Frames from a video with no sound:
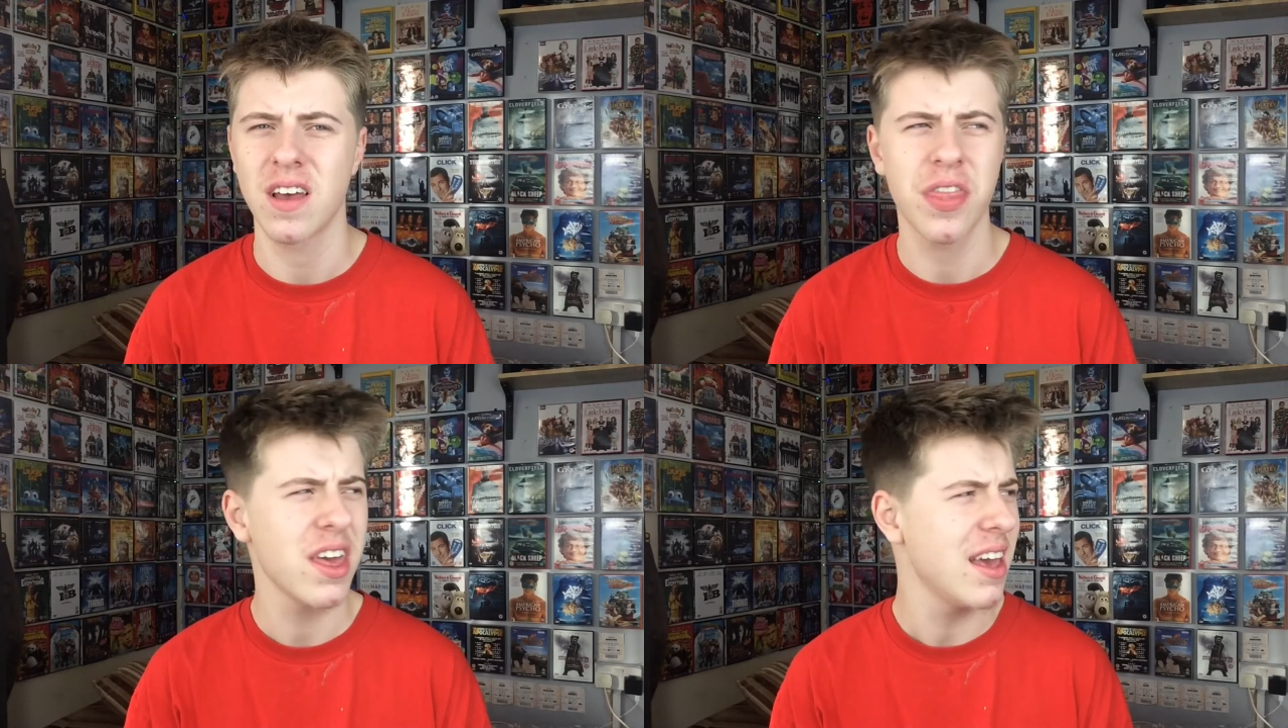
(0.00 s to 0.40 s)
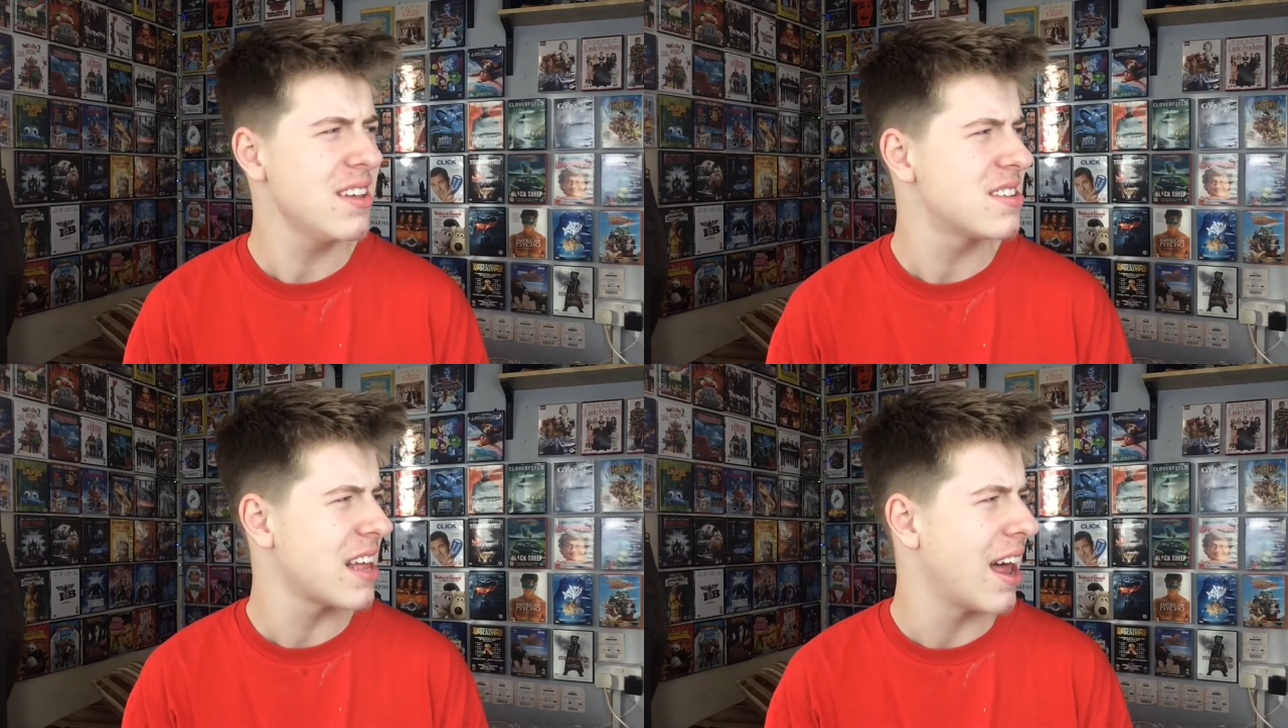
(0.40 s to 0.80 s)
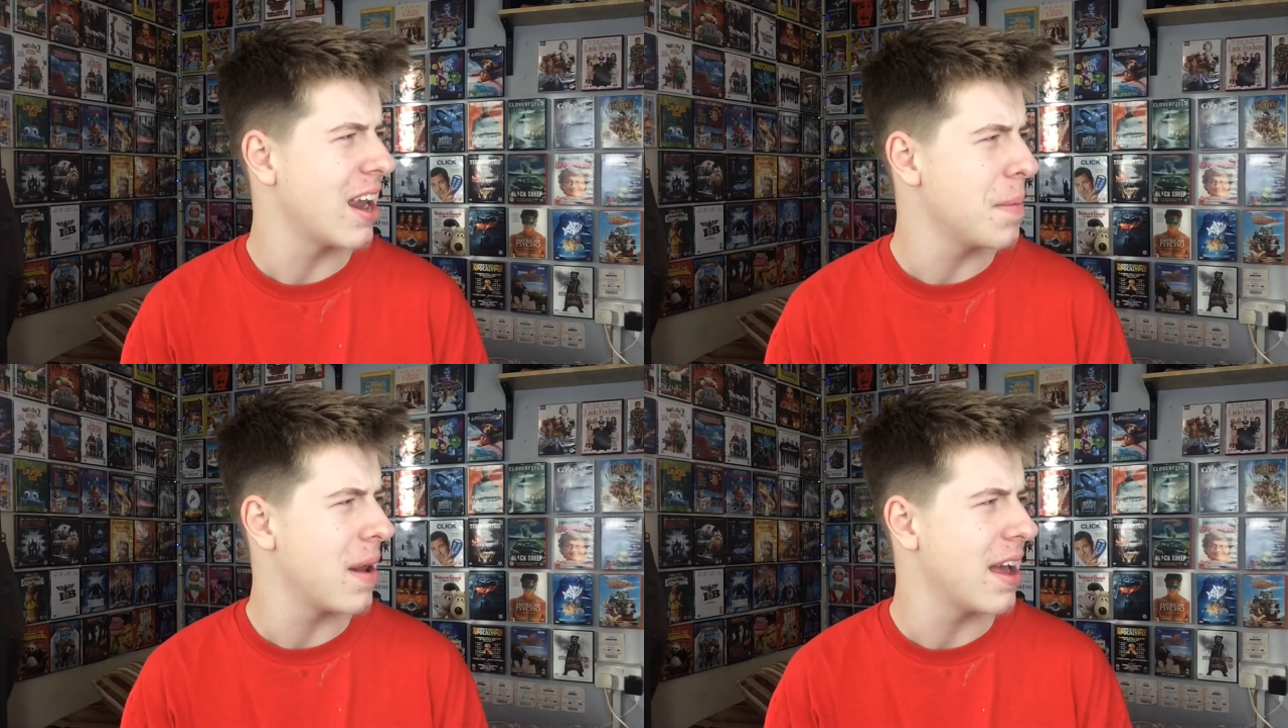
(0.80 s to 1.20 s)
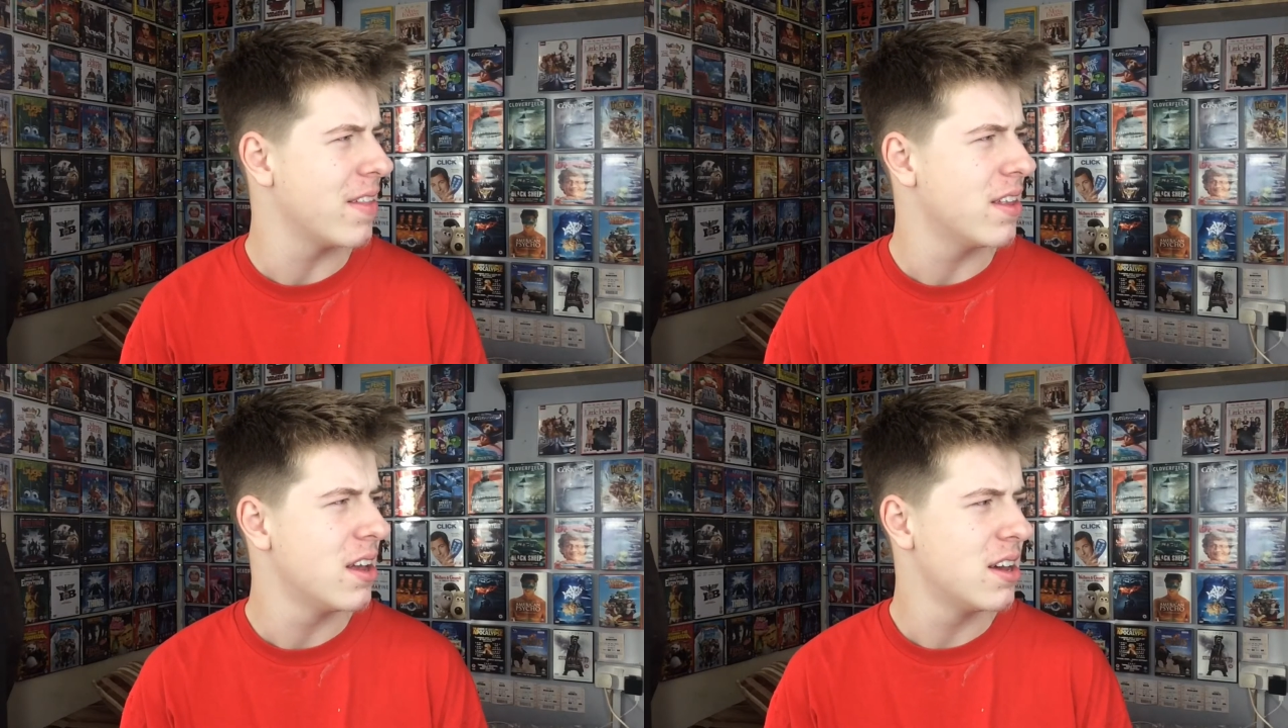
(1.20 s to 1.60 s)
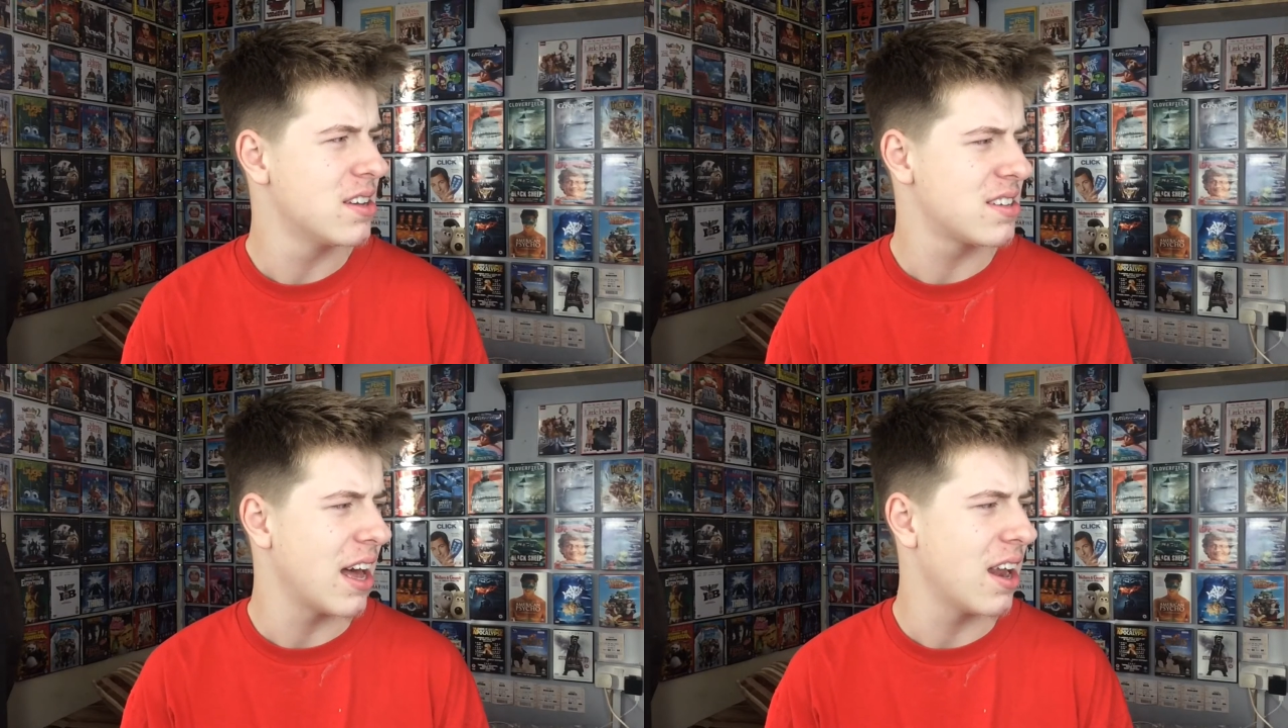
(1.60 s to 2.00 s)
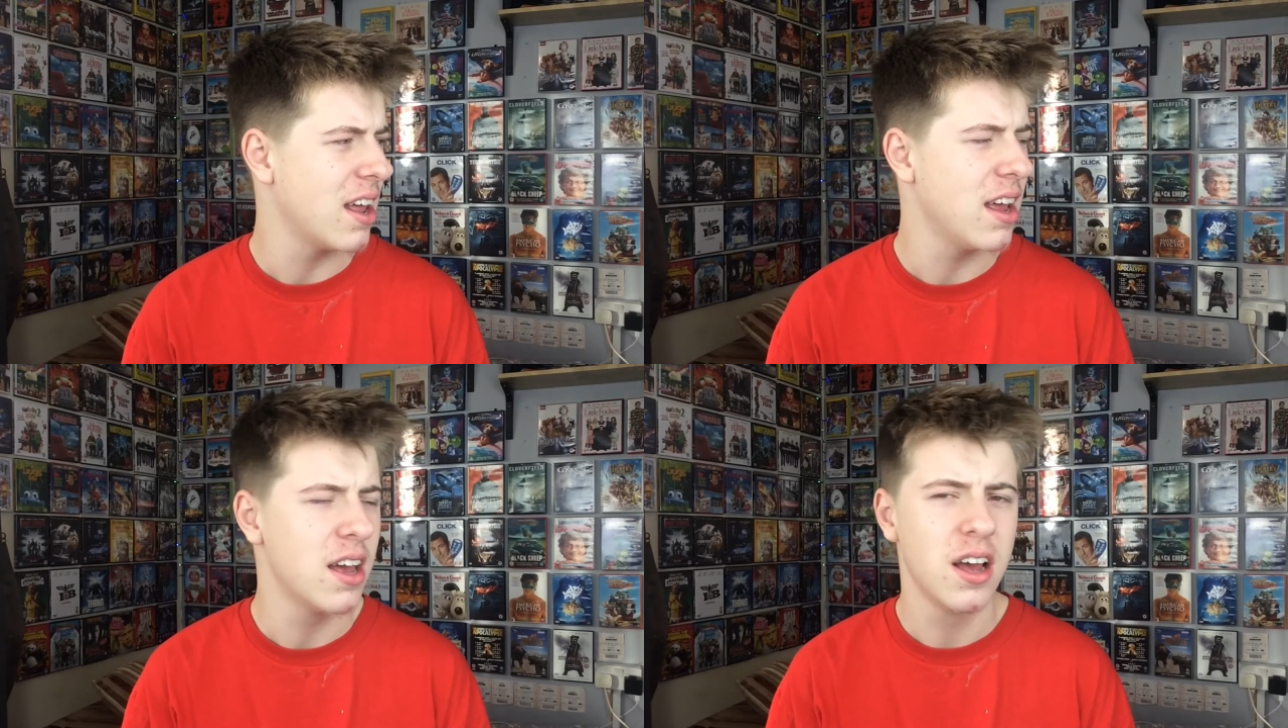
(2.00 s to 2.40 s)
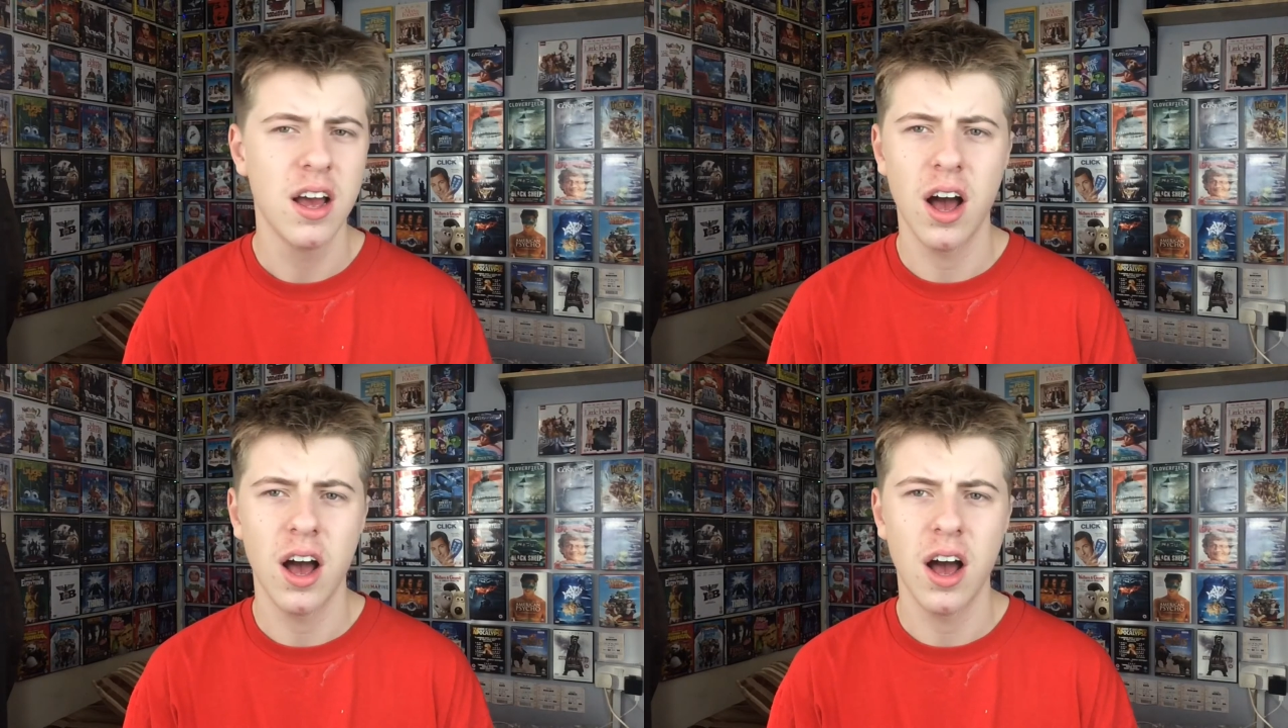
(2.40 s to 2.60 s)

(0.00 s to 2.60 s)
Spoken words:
I think it is Stan Lee playing Stan Lee.